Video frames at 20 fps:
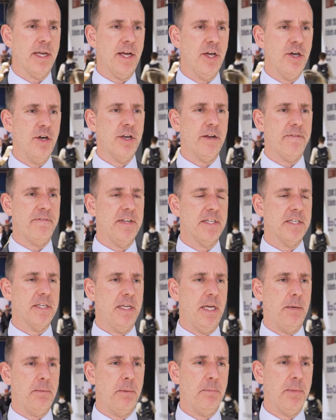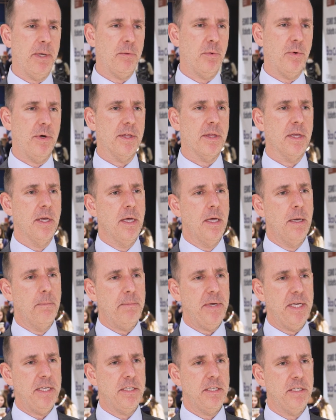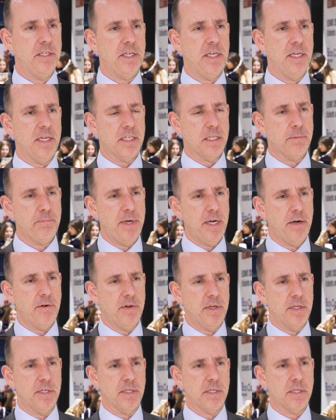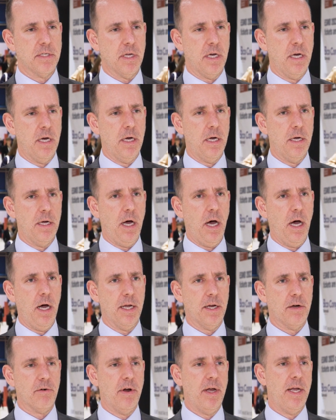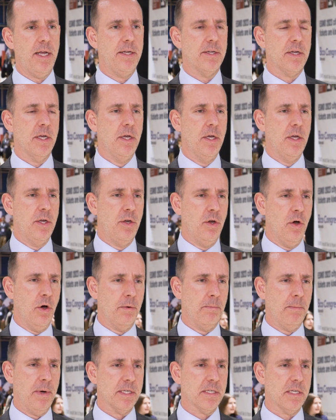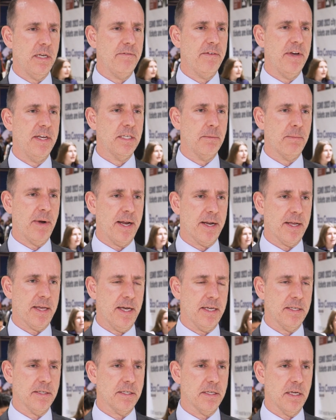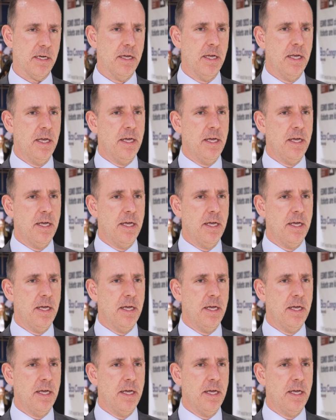at erdafitinib in people with BCG-experienced high-grade non-muscle-invasive bladder cancer.